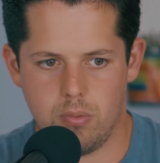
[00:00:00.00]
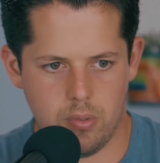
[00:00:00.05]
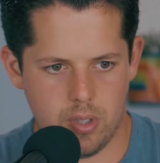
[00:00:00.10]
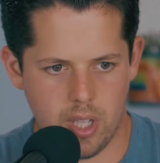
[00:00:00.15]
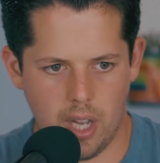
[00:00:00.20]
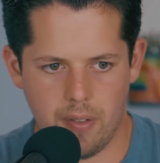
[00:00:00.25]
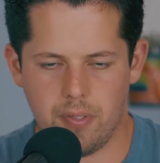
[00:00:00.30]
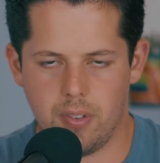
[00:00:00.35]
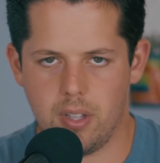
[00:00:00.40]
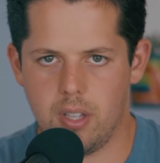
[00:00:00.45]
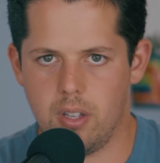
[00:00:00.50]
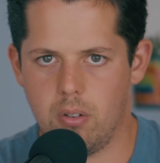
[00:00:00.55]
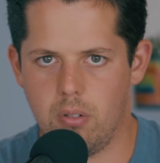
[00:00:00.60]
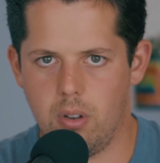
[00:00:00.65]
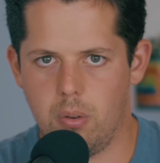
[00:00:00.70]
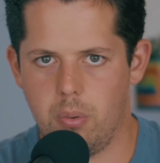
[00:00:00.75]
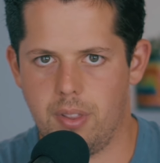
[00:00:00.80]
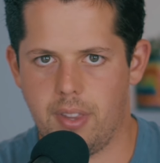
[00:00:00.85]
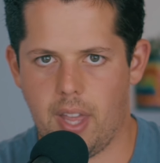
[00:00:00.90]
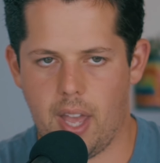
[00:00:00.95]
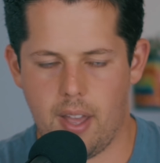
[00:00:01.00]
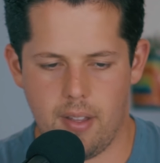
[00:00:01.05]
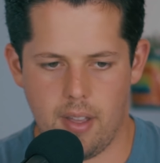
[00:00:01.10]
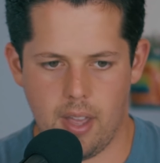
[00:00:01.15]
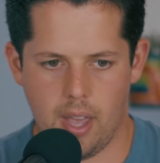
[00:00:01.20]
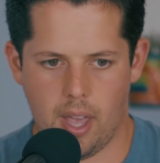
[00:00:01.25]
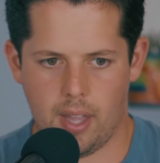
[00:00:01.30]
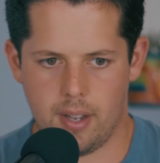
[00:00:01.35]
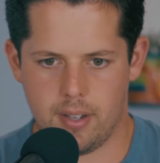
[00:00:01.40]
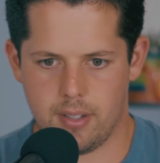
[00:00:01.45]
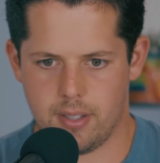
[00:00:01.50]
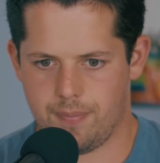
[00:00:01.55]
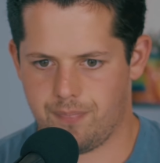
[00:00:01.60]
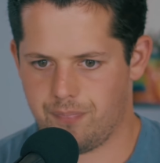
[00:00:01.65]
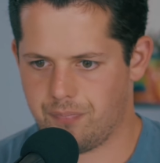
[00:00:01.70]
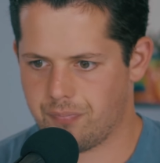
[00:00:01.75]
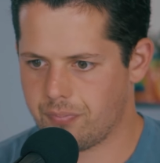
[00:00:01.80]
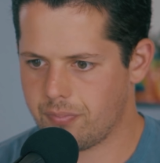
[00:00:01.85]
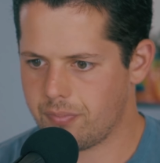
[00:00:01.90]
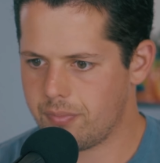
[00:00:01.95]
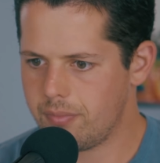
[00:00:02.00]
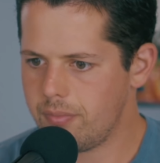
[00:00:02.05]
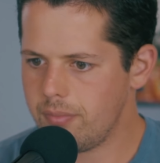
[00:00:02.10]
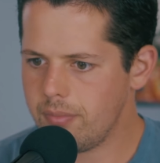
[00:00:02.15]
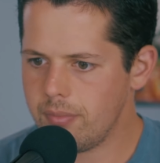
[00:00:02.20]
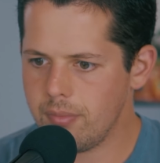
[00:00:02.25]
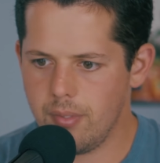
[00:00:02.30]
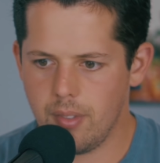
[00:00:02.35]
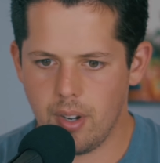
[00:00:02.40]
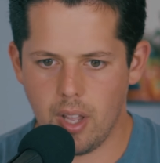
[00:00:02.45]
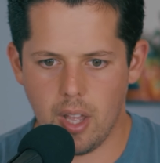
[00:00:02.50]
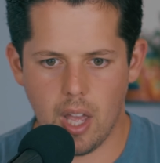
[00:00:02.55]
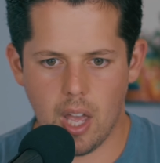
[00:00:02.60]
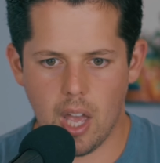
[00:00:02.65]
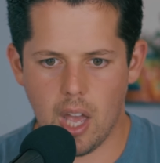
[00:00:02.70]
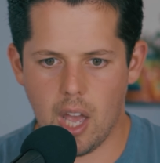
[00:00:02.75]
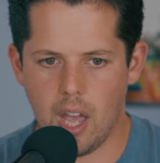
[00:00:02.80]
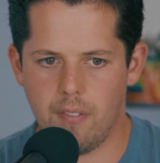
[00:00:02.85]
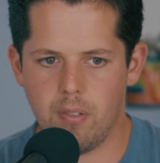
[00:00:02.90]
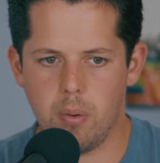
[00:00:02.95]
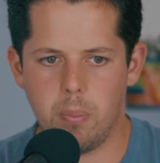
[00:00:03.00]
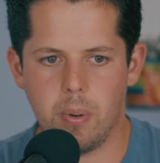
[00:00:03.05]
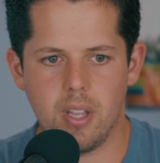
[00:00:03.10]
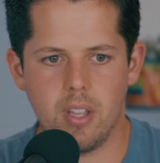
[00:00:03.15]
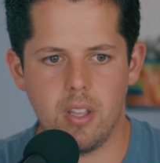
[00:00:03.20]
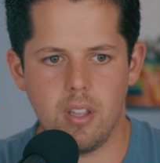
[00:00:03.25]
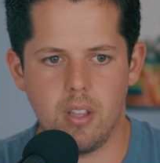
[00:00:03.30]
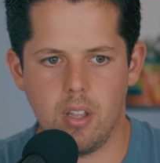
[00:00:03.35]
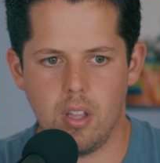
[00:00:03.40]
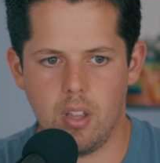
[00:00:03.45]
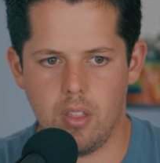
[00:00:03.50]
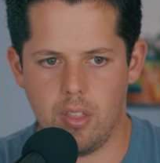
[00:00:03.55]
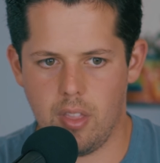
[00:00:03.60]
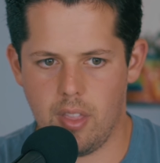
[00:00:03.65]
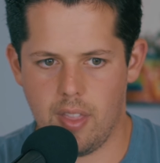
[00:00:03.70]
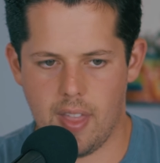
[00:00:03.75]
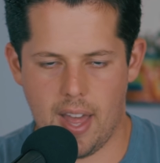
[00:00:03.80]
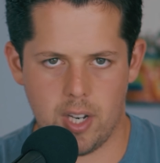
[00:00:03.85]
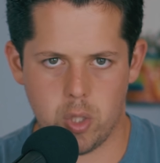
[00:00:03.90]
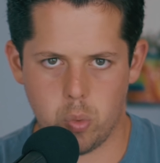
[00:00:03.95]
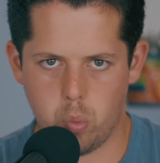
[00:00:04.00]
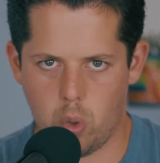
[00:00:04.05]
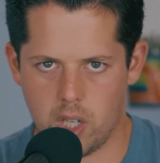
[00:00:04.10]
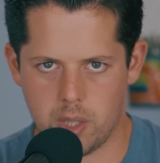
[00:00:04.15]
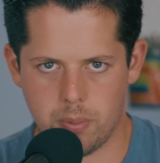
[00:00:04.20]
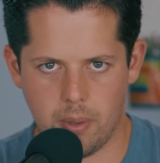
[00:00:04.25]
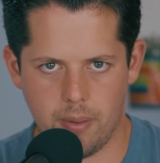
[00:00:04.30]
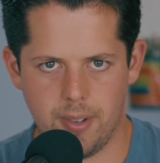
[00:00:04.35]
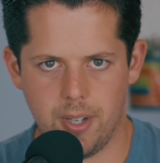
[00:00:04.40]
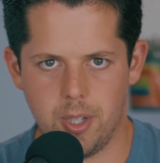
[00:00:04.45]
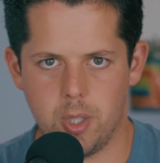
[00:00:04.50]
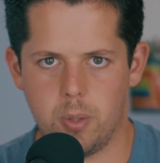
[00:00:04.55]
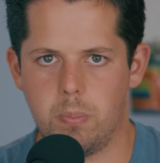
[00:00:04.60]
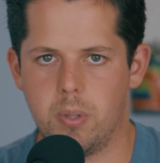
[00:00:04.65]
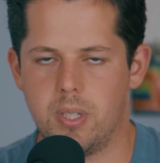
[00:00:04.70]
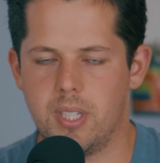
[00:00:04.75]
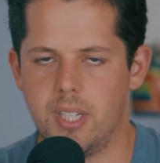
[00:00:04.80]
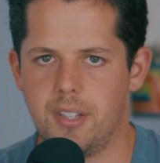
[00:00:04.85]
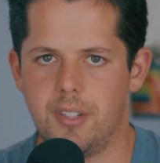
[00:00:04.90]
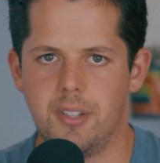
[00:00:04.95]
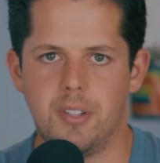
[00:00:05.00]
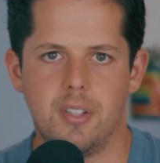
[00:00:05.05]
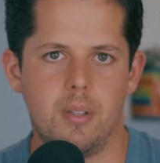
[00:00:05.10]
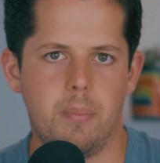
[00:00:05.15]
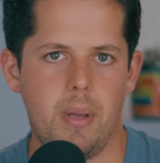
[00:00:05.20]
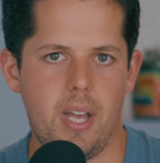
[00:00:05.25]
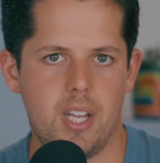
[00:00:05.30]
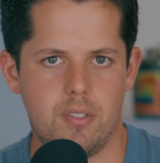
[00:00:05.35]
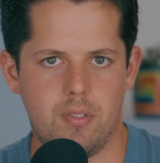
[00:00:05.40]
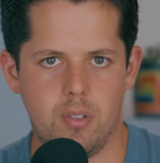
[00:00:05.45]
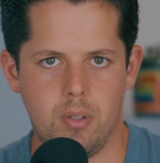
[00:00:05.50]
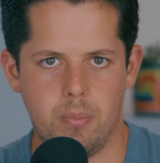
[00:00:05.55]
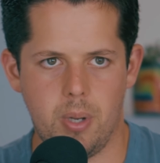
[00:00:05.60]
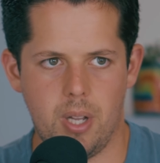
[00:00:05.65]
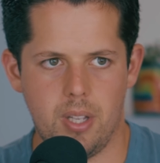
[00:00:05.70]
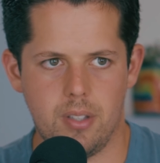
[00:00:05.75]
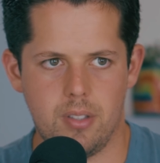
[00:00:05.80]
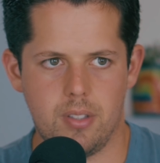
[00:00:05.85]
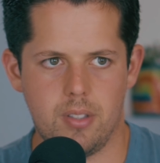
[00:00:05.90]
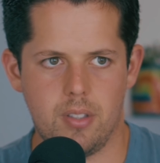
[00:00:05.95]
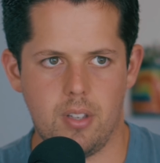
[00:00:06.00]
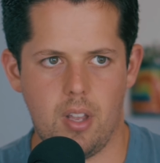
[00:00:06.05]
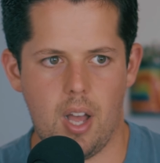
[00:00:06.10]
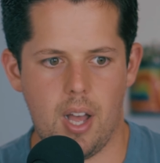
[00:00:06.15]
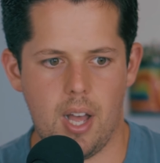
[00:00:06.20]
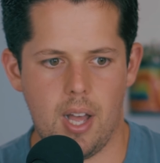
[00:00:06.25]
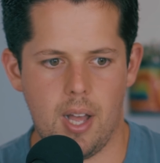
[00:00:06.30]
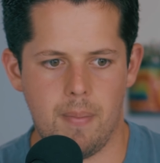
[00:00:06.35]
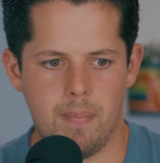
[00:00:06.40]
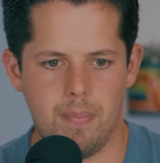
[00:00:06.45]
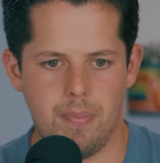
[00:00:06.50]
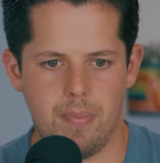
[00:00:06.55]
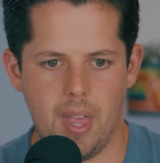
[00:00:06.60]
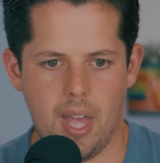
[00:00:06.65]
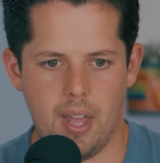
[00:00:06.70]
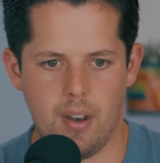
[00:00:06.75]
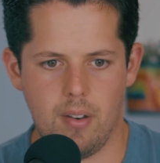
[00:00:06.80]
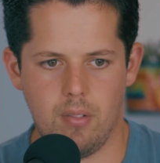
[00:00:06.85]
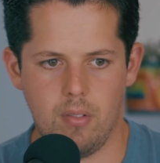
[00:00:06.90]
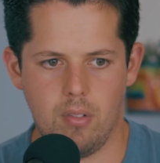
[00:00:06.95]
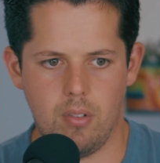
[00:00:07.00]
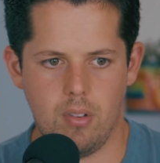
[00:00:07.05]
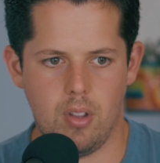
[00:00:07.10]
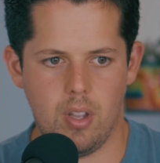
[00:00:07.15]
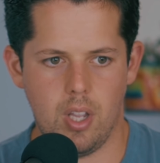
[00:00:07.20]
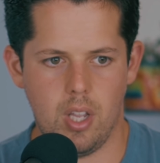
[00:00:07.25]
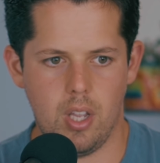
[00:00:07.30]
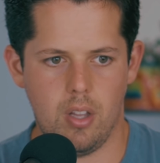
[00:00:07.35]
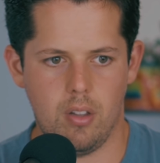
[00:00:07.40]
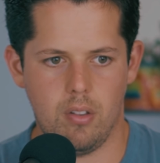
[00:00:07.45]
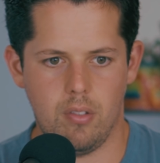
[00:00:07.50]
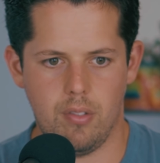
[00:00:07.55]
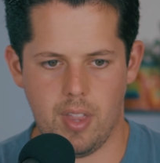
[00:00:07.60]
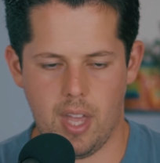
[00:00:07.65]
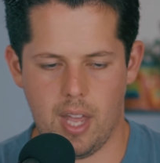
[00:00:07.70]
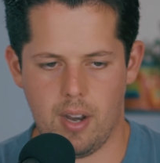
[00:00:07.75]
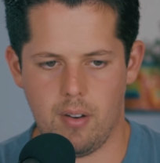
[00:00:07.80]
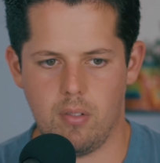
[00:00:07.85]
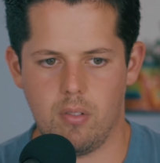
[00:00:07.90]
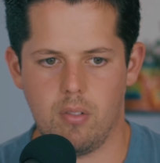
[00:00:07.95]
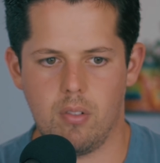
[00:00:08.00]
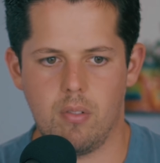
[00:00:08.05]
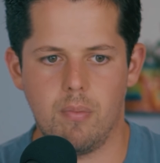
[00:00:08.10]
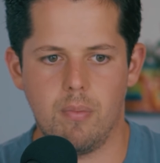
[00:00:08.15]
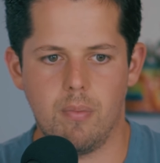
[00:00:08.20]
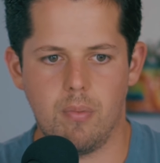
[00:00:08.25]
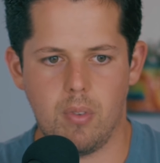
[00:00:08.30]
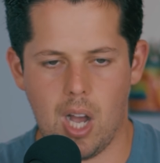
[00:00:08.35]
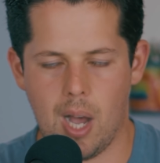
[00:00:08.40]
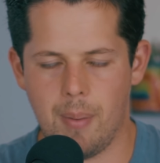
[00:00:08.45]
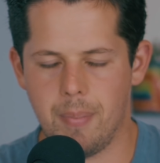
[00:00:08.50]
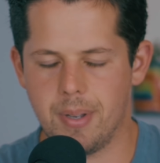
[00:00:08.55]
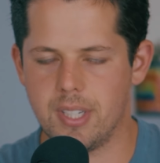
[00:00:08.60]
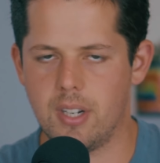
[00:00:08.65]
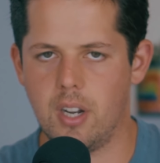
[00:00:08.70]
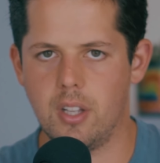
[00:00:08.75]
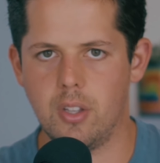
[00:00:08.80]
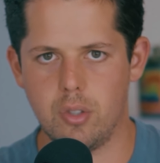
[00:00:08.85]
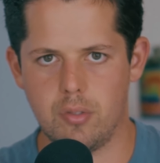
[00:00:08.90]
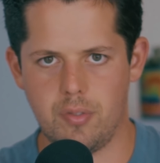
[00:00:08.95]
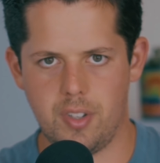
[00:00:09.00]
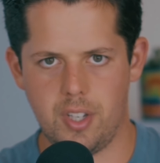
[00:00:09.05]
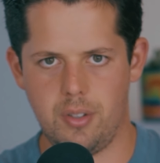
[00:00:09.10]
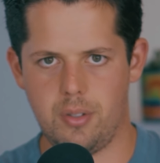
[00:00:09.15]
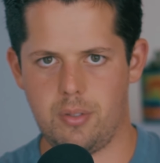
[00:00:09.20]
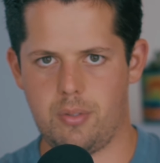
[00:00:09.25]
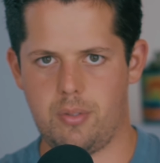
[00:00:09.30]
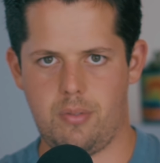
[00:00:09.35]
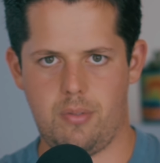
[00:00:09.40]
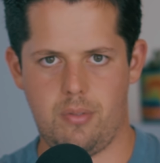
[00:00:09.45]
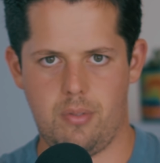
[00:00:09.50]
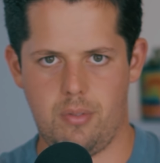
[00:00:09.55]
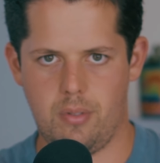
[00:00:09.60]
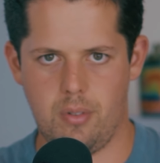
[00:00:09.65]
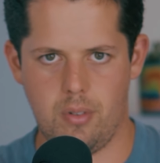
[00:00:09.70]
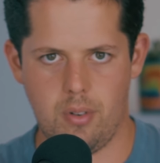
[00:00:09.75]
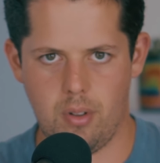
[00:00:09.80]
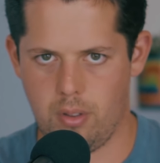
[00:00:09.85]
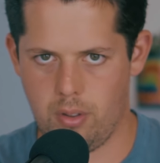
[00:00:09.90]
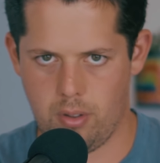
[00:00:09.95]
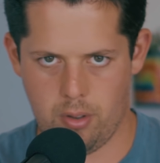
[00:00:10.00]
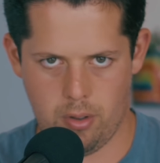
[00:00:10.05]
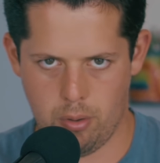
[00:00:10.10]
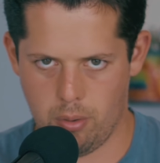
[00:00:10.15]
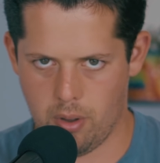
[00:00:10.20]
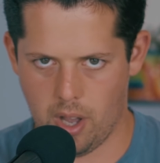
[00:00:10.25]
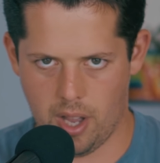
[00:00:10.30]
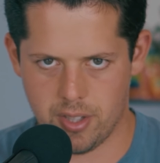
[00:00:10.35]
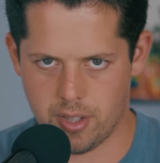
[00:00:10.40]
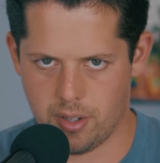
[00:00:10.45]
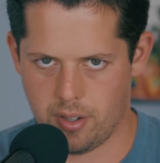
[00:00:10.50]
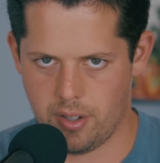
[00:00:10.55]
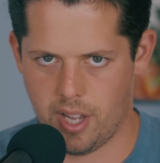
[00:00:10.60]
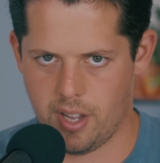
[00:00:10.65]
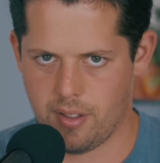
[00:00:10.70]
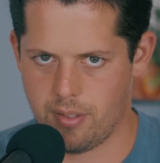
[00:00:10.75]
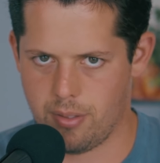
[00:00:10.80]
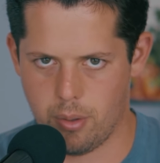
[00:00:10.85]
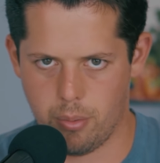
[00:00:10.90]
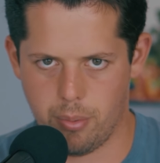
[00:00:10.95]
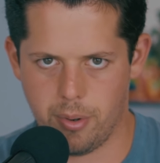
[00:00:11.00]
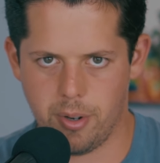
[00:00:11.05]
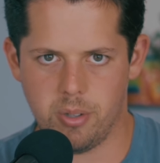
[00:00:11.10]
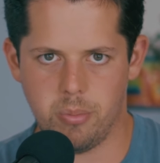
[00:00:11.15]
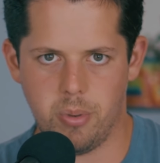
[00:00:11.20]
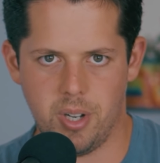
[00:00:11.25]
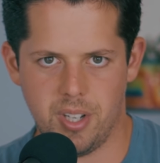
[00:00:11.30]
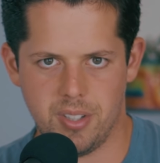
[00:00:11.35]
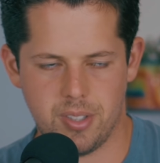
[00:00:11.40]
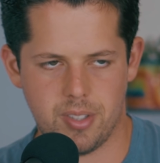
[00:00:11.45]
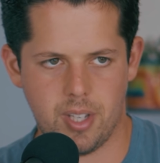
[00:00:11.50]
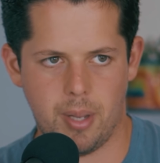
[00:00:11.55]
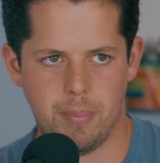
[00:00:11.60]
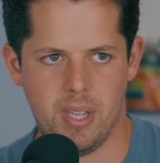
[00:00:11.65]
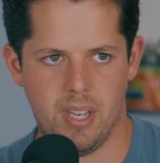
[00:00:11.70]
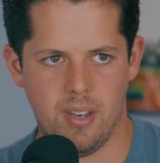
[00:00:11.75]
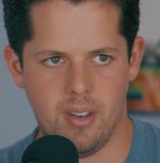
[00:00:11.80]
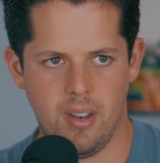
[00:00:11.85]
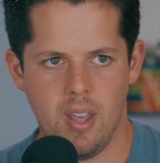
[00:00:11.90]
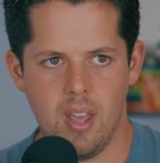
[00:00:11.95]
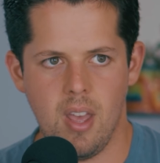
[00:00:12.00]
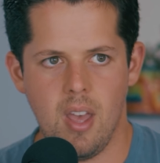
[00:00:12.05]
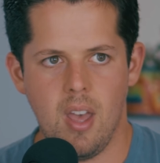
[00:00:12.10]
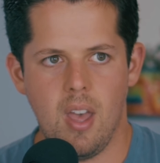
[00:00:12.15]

definitely agreed with that. And everybody that has watched my videos, particularly in the past few months, um, that that commented on those videos, you guys are like the real ones. I mean,